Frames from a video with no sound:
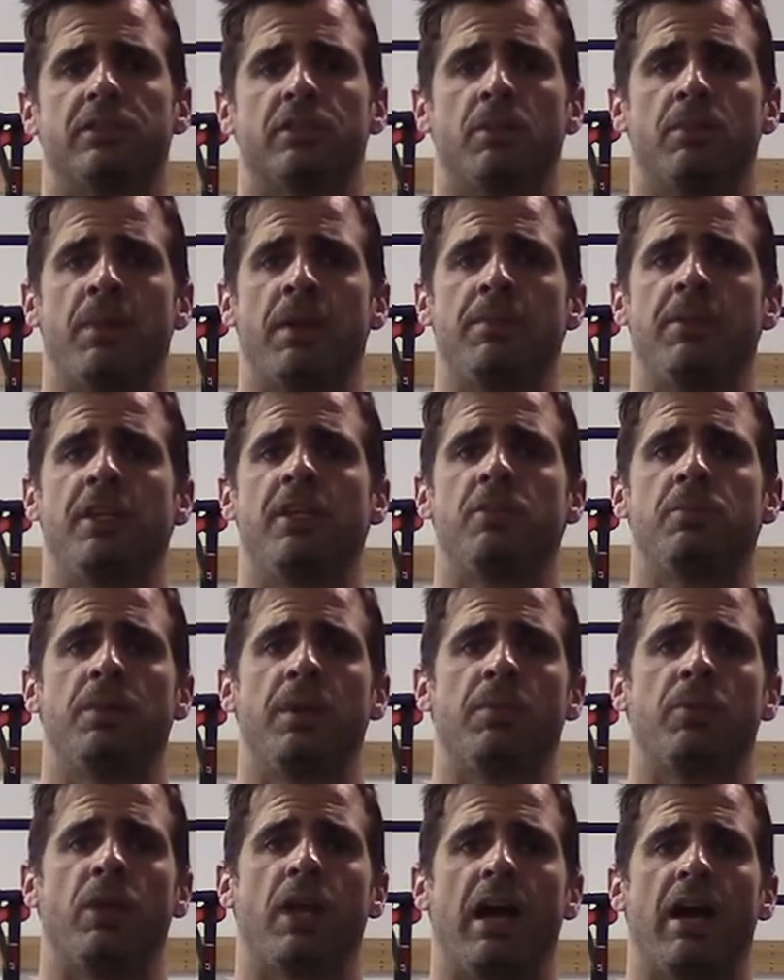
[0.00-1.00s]
So maybe these
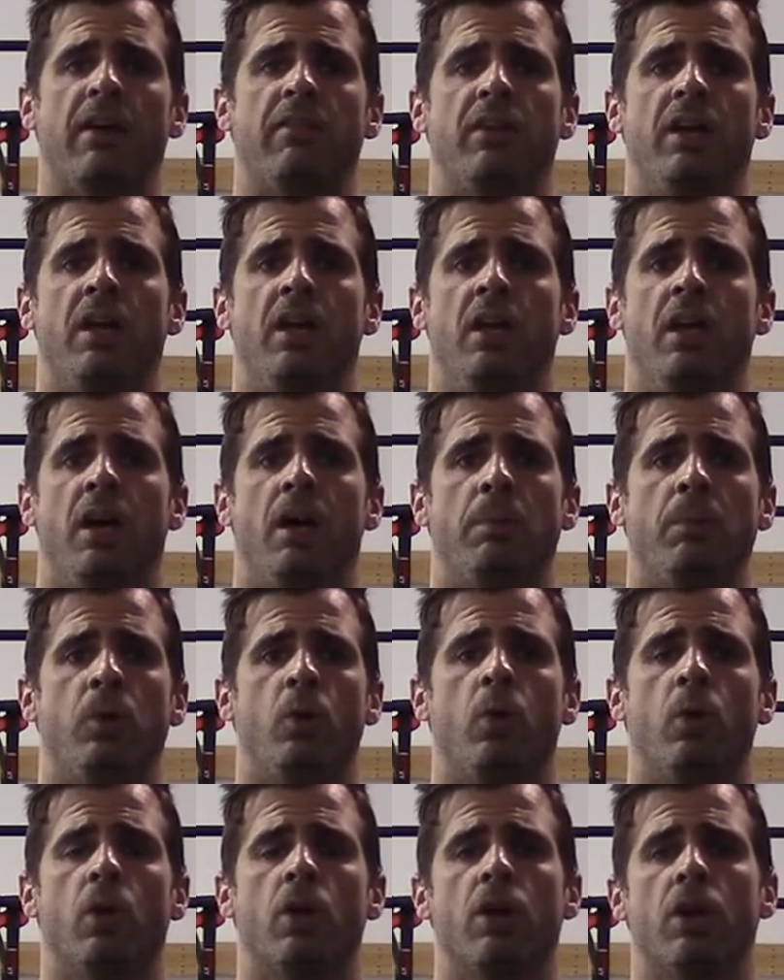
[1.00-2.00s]
people have a
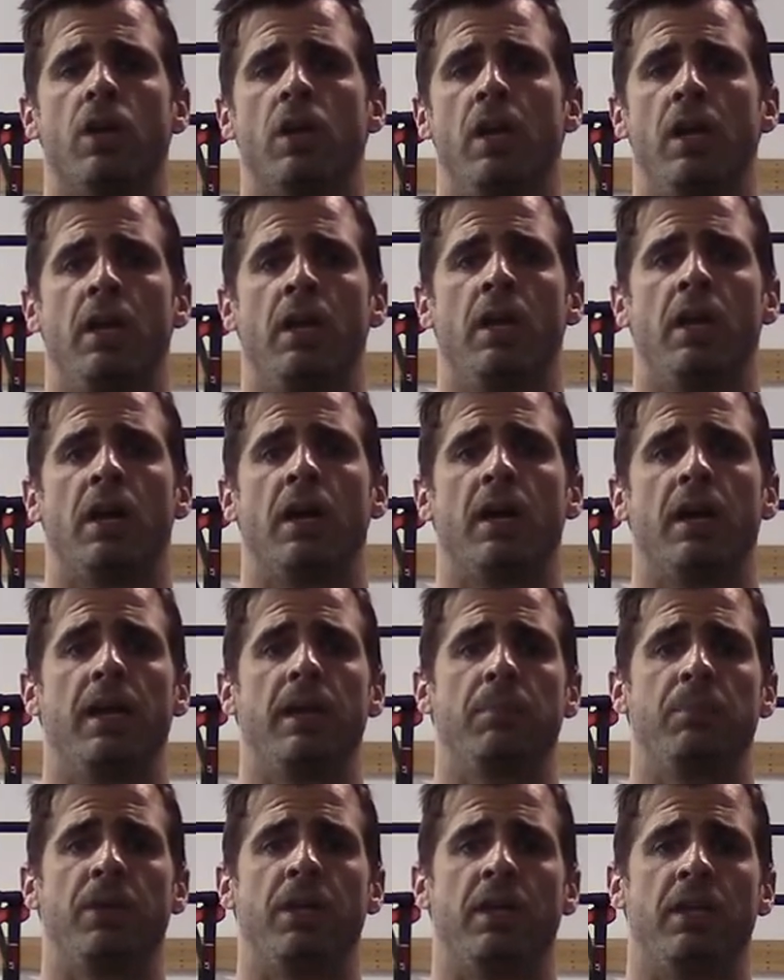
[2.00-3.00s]
poor
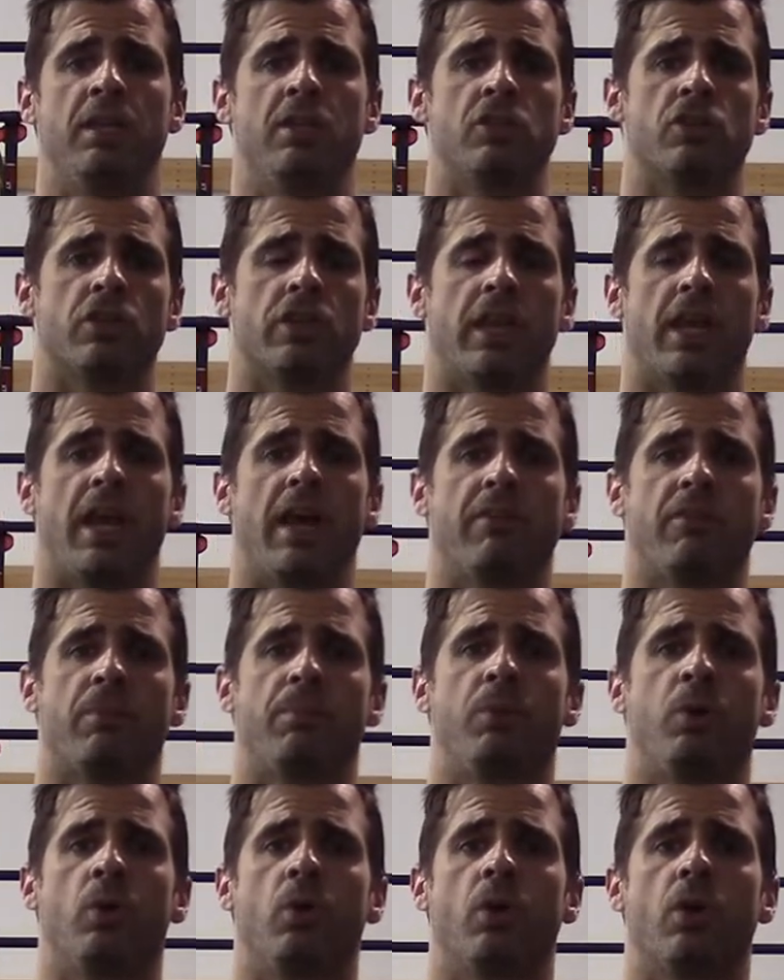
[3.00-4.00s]
hip hinge, or they have a
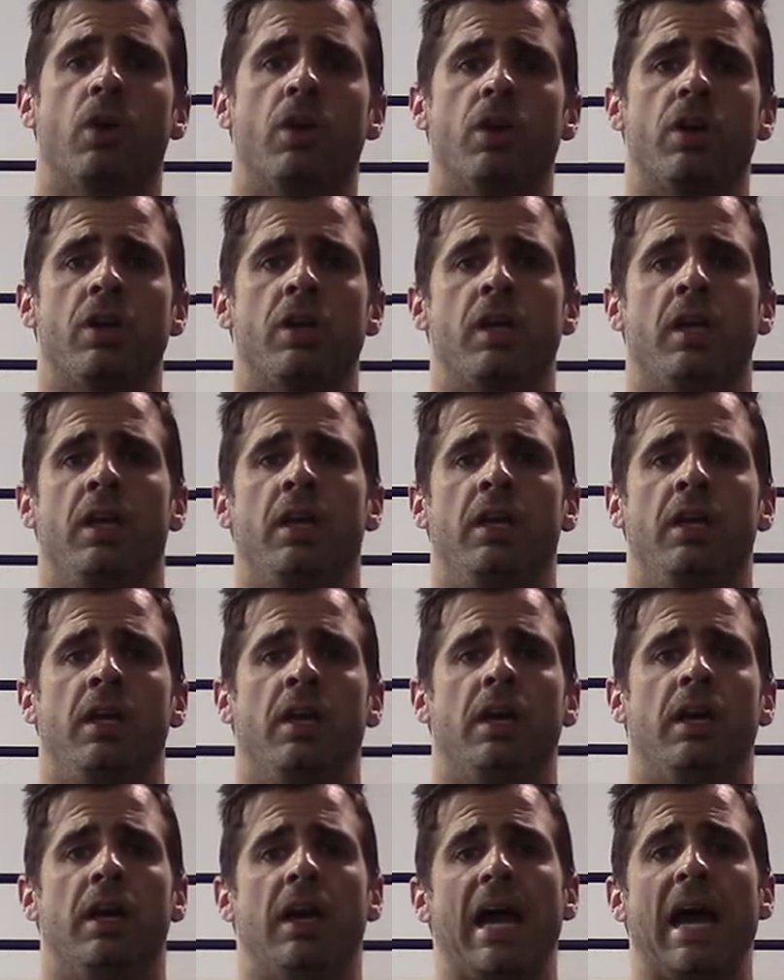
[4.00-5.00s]
poor
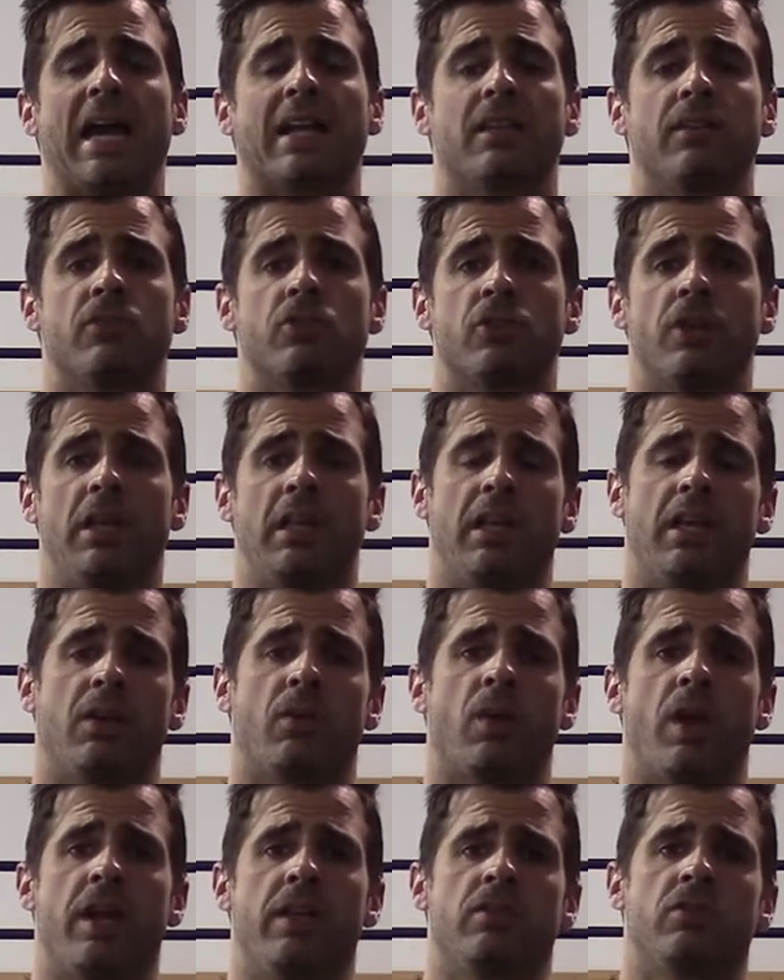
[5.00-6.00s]
active straight
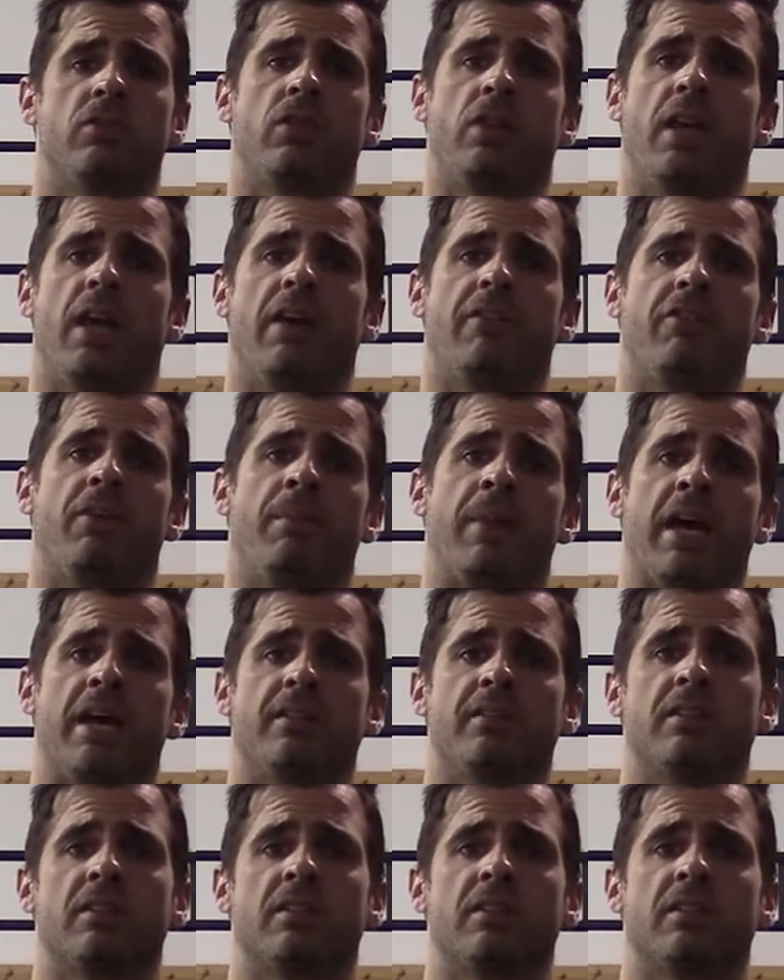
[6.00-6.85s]
leg raise to the FMS.